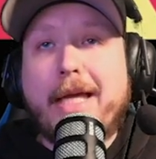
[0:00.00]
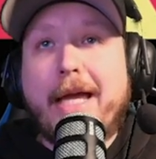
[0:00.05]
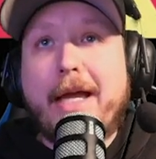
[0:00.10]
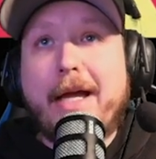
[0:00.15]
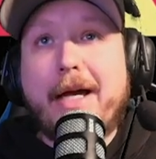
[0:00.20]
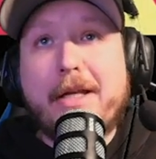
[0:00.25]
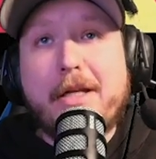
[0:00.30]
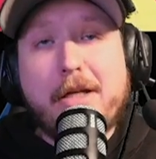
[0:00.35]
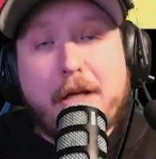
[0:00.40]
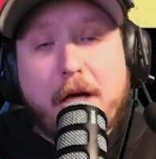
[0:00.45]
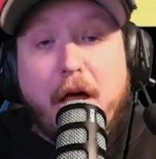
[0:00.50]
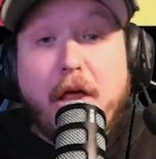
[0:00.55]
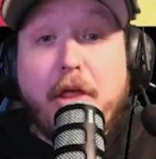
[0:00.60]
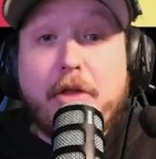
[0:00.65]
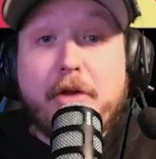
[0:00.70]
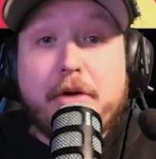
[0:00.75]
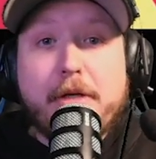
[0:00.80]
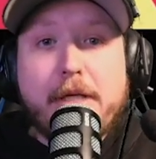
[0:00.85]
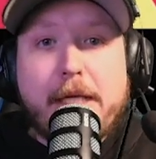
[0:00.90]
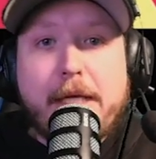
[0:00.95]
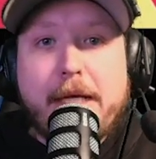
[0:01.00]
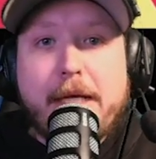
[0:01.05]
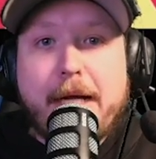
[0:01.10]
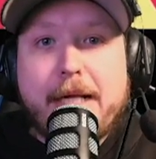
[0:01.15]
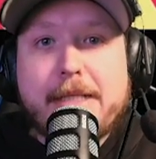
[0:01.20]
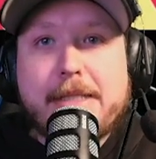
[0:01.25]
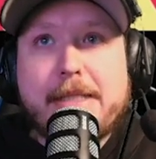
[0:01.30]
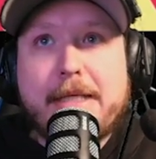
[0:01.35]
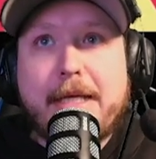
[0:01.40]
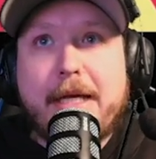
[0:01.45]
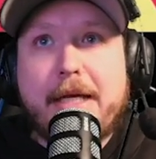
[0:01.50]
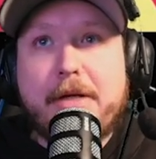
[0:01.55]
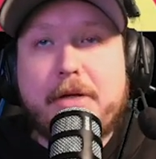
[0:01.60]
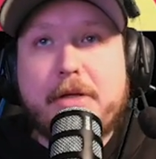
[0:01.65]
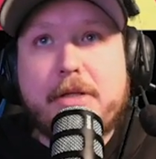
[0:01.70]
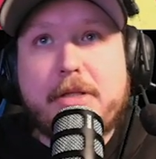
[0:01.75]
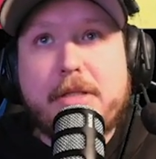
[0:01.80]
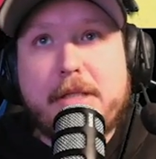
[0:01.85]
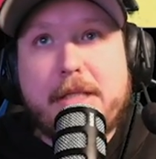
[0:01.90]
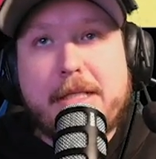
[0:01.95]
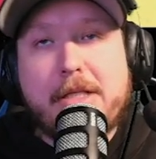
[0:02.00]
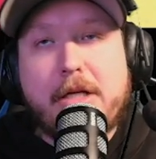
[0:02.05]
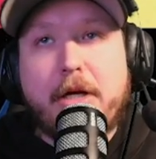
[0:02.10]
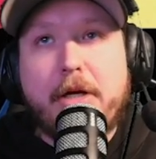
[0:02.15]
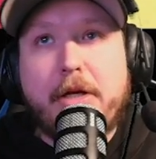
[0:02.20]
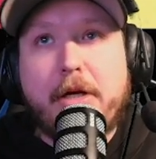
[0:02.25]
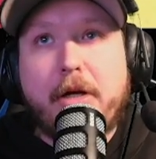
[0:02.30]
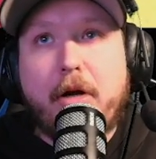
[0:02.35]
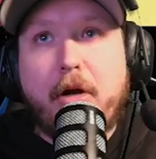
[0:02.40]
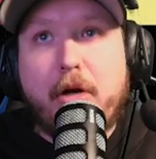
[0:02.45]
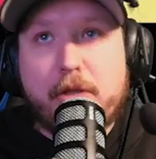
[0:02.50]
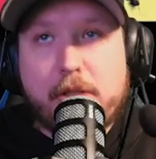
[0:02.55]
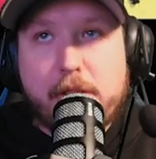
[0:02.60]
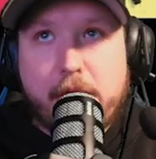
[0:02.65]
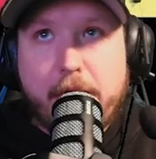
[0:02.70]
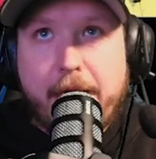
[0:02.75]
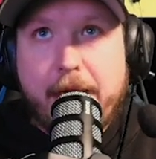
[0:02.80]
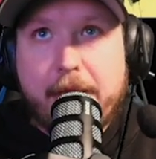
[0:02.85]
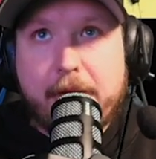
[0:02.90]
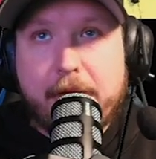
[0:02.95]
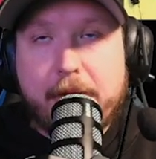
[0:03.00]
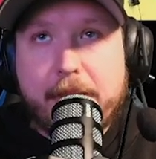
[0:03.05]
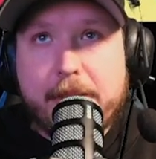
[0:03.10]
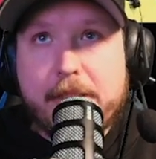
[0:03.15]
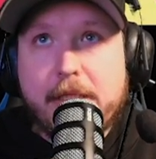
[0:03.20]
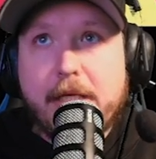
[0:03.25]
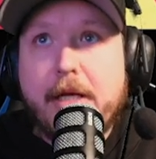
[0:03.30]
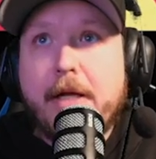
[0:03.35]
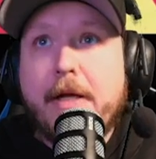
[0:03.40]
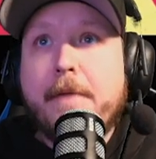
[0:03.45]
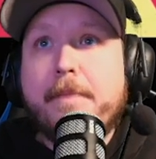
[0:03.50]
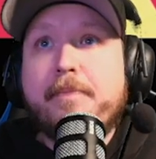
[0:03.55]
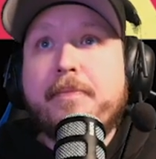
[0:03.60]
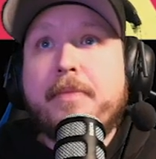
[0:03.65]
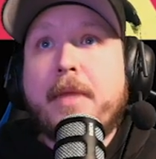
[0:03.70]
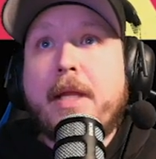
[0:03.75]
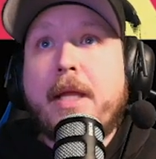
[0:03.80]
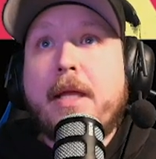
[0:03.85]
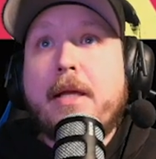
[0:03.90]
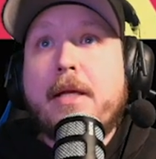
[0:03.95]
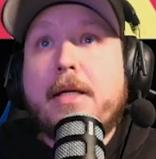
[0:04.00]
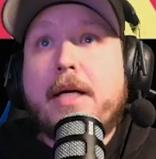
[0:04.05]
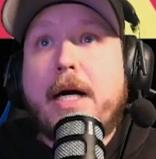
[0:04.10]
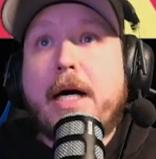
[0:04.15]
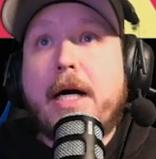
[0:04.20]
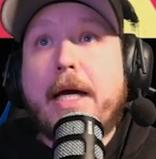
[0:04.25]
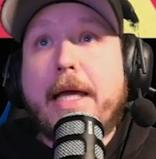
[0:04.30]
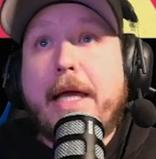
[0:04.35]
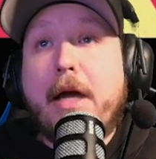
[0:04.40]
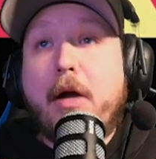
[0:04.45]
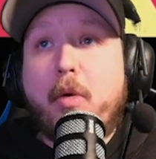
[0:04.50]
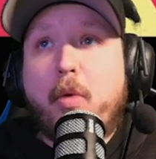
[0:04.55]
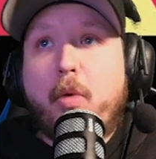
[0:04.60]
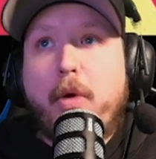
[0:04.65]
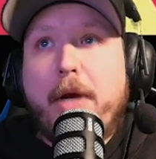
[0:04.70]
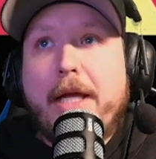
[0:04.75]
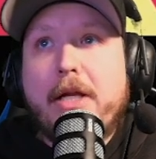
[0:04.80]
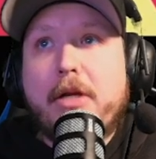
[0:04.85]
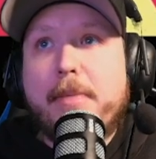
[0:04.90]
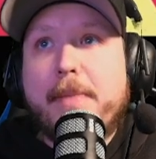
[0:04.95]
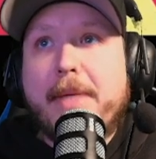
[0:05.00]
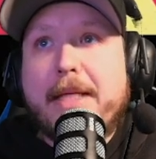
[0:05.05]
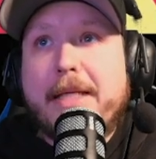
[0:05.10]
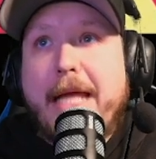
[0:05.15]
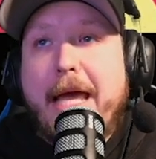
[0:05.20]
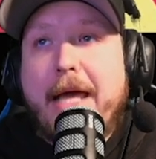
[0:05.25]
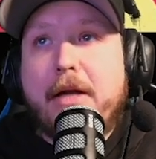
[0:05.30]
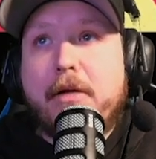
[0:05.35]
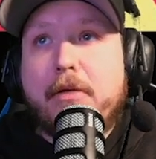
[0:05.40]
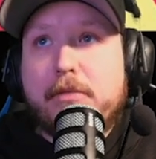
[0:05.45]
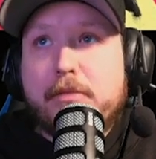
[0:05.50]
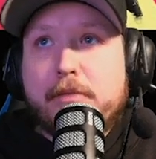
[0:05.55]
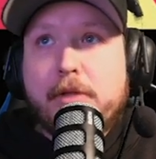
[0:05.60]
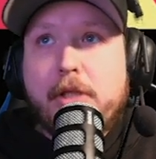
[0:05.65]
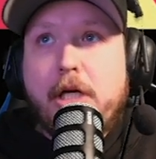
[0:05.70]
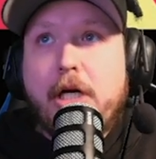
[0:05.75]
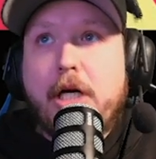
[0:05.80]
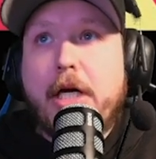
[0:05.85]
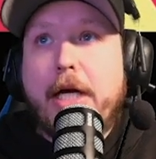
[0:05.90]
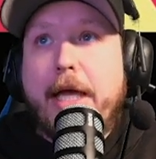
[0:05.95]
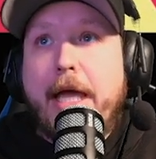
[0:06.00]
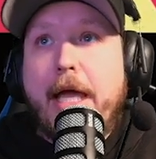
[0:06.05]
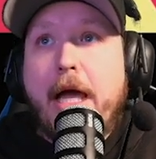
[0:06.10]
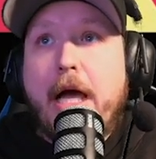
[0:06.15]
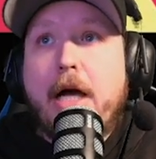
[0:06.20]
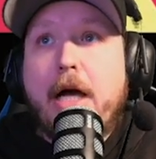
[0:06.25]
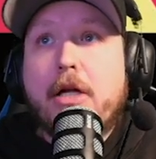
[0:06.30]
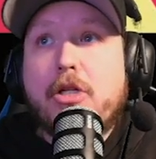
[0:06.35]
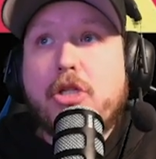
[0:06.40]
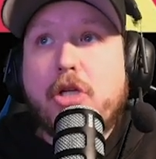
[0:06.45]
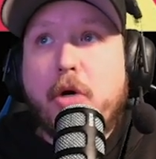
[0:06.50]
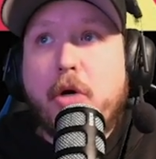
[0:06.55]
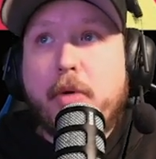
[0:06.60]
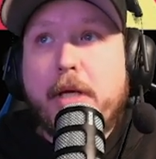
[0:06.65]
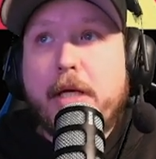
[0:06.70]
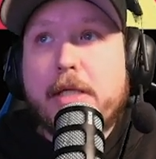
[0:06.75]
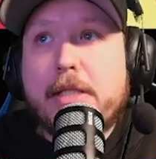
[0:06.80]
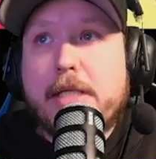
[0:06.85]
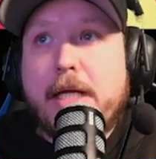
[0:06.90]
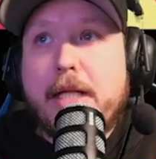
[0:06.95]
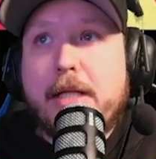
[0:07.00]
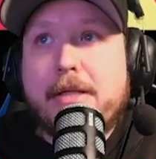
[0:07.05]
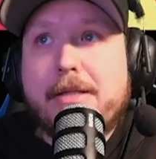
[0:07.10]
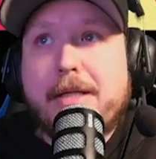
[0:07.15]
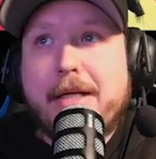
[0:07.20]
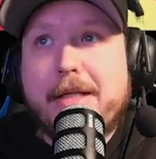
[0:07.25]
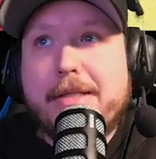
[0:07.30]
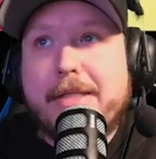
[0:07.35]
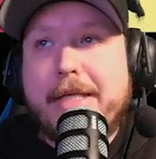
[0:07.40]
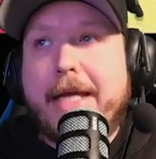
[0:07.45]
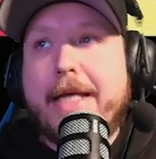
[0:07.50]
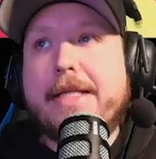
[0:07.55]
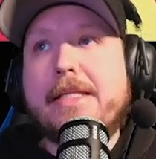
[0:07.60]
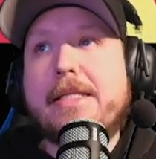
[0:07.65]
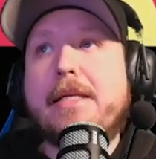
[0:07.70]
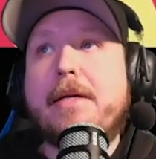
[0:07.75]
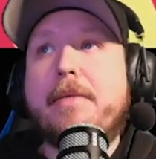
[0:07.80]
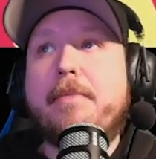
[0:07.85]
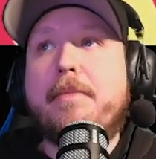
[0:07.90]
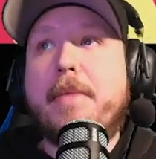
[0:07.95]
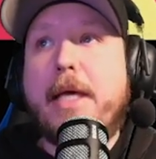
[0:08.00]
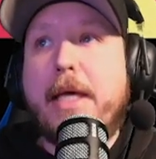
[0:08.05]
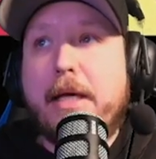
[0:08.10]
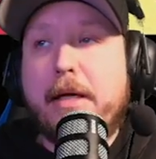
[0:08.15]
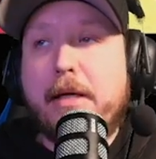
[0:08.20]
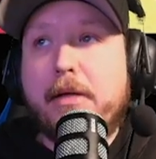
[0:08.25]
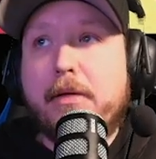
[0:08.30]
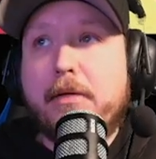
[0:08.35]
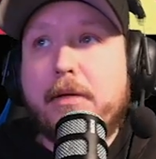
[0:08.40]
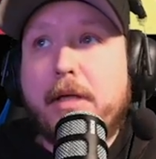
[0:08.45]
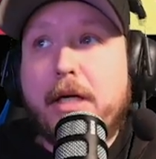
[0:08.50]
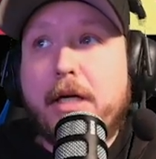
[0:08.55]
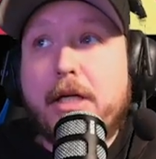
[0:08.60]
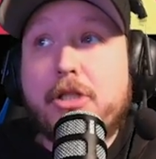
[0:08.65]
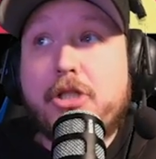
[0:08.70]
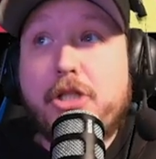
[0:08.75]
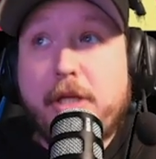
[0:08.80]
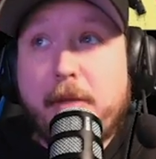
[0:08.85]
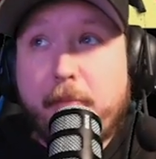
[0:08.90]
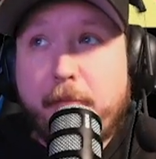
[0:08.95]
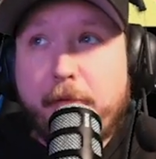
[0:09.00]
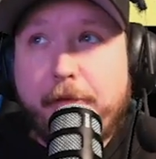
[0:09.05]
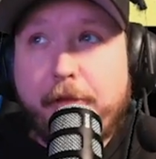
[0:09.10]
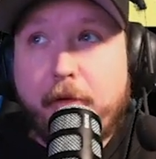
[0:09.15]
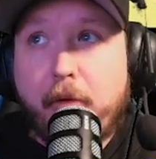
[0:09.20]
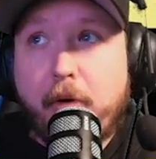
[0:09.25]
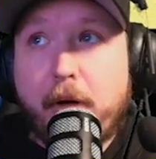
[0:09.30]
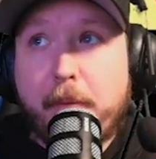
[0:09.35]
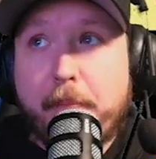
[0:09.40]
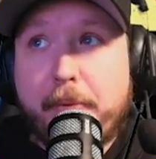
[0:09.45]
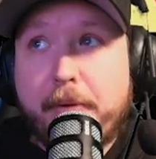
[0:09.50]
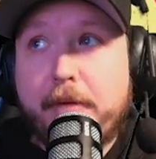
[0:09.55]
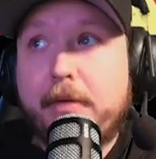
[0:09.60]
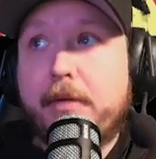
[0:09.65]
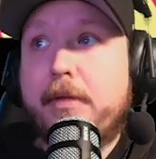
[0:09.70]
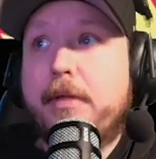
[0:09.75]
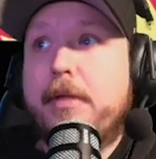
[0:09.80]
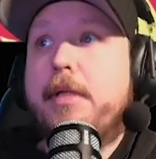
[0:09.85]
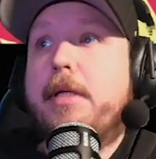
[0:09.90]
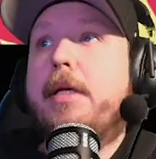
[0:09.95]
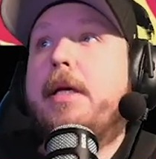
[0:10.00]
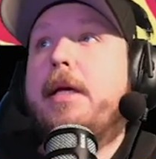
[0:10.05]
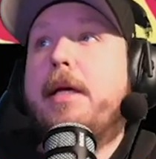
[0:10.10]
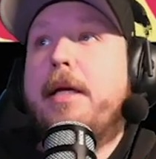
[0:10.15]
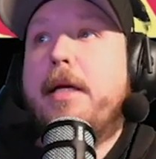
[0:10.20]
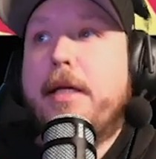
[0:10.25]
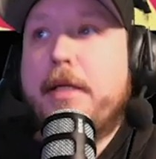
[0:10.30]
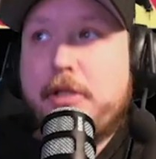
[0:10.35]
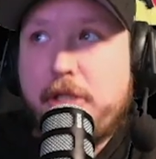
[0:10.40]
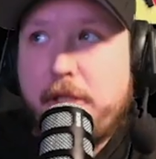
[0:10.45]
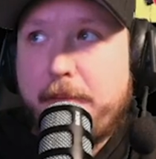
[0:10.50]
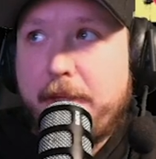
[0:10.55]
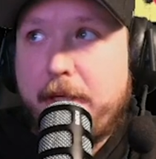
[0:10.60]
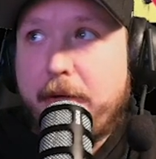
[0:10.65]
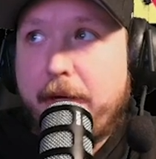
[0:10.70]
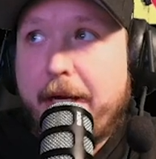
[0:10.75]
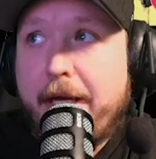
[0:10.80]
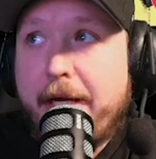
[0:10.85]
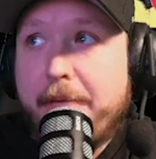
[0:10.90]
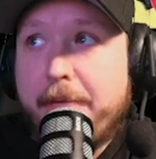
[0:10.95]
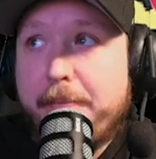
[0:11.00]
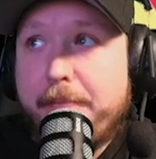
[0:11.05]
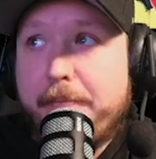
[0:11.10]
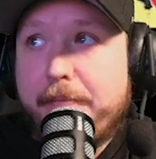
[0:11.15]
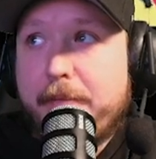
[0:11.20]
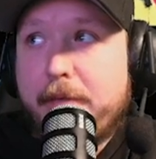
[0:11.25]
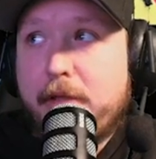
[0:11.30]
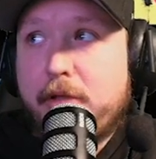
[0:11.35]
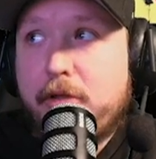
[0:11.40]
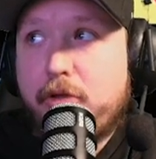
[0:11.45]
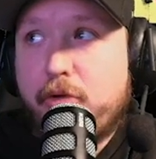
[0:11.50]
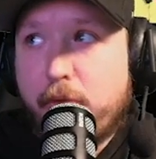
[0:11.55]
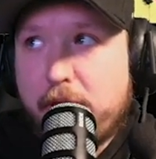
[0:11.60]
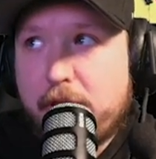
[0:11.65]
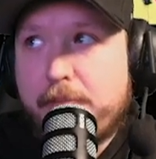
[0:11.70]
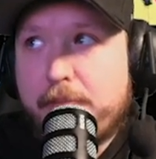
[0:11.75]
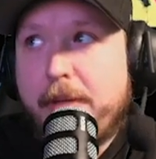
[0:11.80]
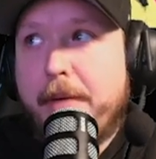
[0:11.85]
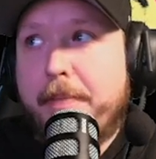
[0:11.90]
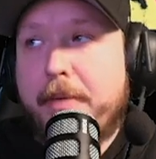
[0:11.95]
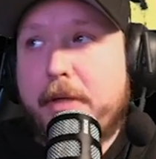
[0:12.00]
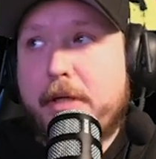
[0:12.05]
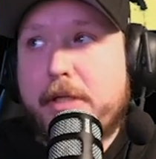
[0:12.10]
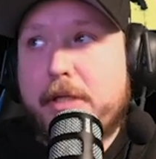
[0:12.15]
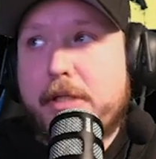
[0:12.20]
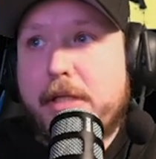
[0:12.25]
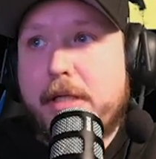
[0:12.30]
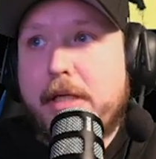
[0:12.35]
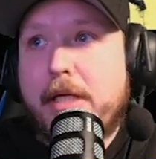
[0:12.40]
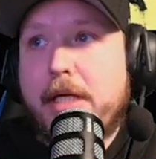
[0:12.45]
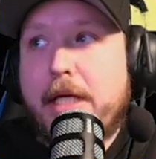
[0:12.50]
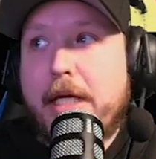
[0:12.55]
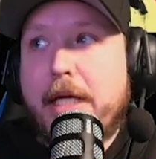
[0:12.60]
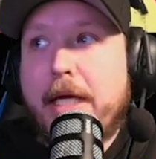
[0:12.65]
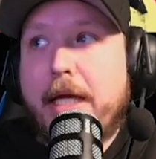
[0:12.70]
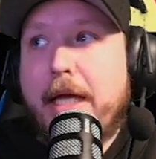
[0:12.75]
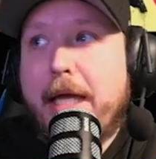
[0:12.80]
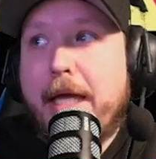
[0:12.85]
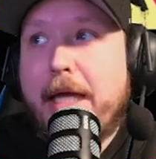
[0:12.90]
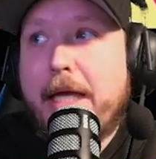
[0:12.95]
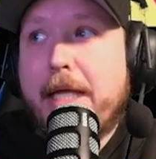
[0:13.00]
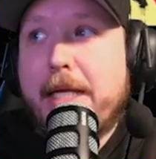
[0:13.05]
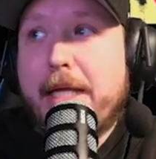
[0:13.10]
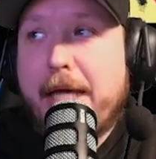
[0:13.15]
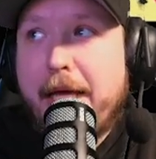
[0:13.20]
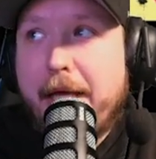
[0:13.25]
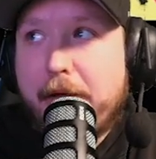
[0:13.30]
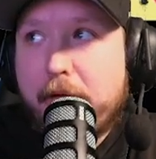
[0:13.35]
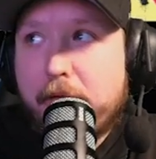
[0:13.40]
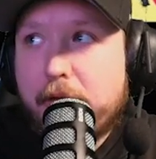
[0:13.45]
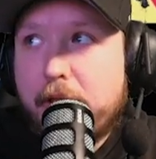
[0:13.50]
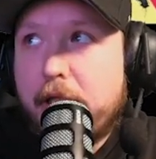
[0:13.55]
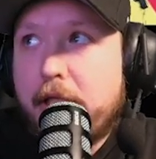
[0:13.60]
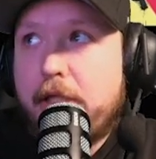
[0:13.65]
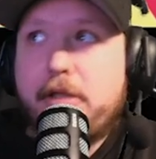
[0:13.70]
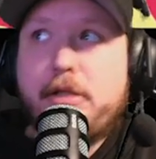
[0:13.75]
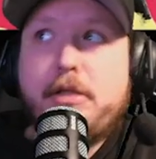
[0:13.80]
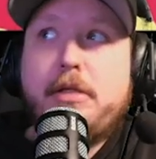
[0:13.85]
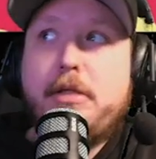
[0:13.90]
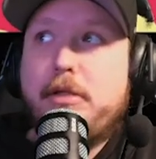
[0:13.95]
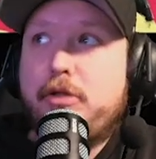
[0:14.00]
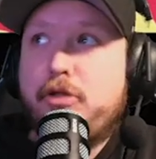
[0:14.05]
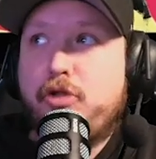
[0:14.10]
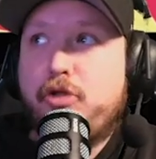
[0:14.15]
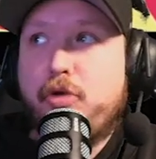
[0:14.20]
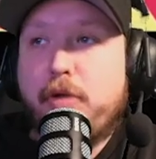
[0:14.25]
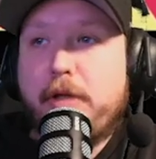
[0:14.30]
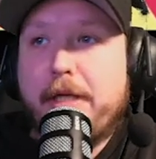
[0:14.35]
Another Deion Sanders. These are your All-Star Athletes. A Randall McDaniel. A Tony Gonzalez, a Taysom Hill, a Jim Thorpe, Jimmy Graham, Julius Peppers, and Edelnut, Julian